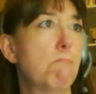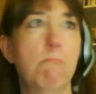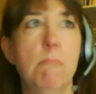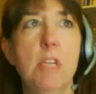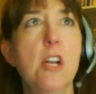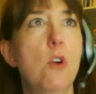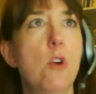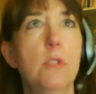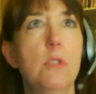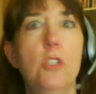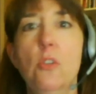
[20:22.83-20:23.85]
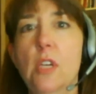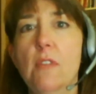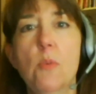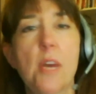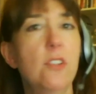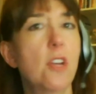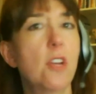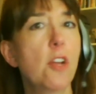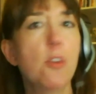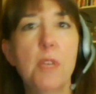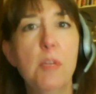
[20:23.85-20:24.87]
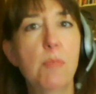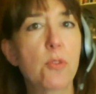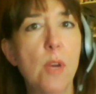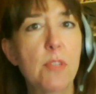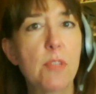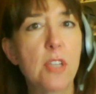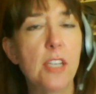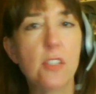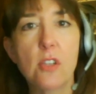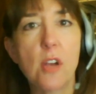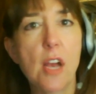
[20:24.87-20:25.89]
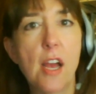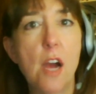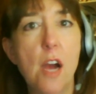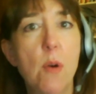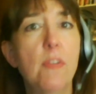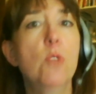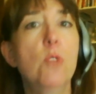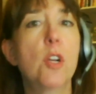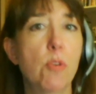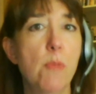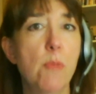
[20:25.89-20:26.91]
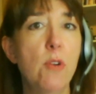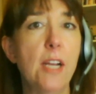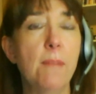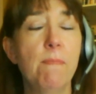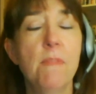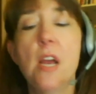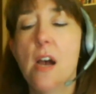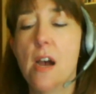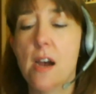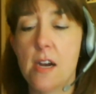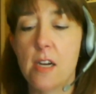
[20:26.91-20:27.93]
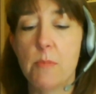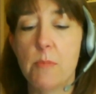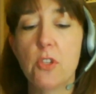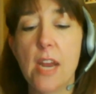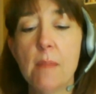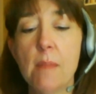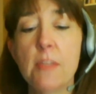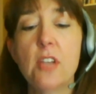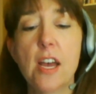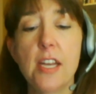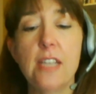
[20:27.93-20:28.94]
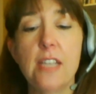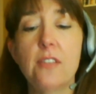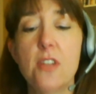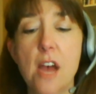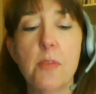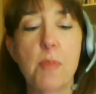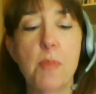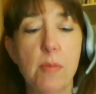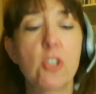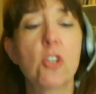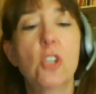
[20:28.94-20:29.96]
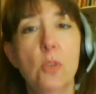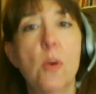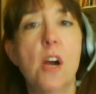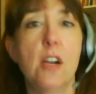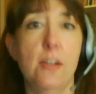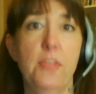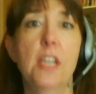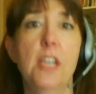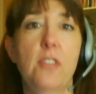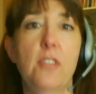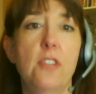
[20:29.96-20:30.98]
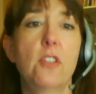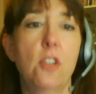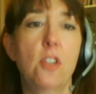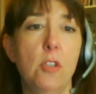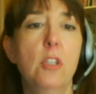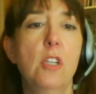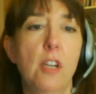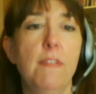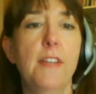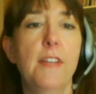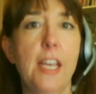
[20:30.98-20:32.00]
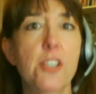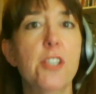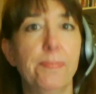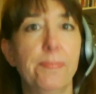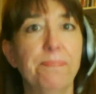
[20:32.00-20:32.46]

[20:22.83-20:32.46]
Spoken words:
do giveaways on other people's websites, however you want to promote it. So Amazon is not the publisher, you are. That's a good clarification.